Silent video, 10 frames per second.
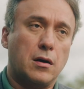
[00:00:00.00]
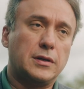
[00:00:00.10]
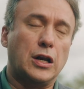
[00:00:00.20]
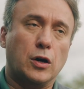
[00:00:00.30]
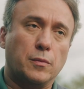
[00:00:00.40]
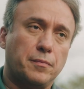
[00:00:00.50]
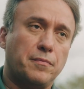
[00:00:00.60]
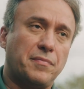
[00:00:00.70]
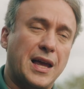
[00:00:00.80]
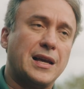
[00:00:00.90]
you know,
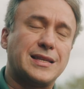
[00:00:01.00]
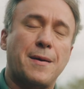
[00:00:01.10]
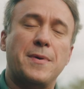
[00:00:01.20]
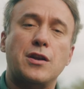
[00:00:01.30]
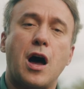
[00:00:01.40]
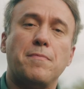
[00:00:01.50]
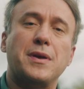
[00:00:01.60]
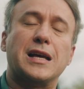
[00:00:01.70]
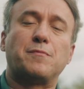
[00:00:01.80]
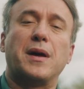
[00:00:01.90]
things that may not
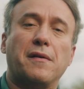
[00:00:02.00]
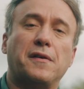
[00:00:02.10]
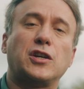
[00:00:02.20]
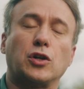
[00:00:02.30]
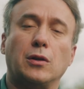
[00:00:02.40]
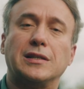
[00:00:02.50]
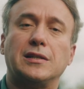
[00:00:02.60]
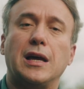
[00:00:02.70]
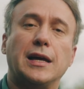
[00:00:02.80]
be as beneficial as the